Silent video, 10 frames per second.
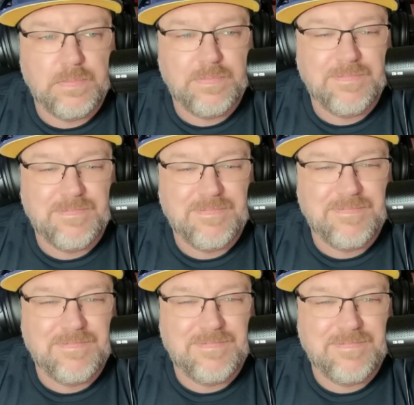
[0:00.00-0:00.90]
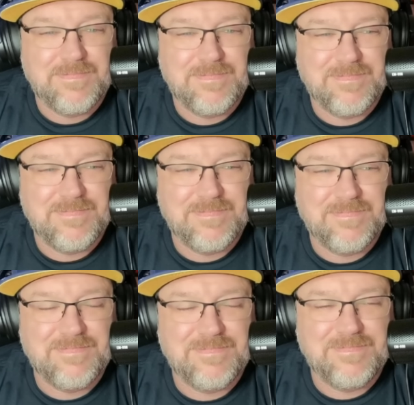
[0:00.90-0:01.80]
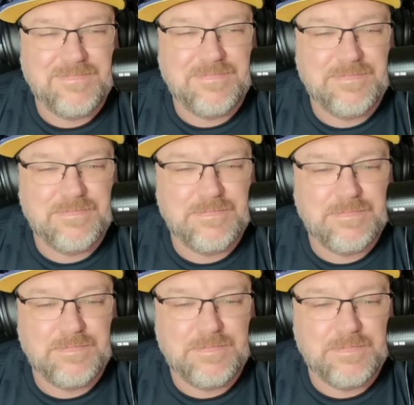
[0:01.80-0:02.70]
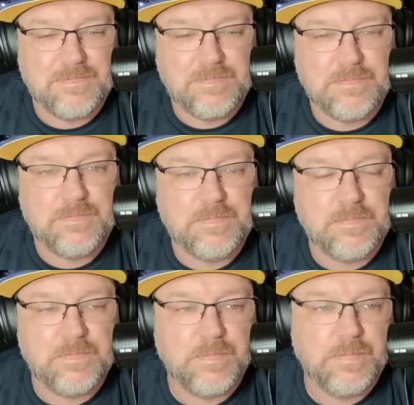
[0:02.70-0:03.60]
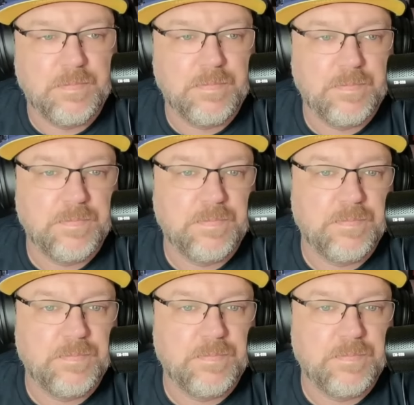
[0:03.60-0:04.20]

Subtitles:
This person isn't speaking.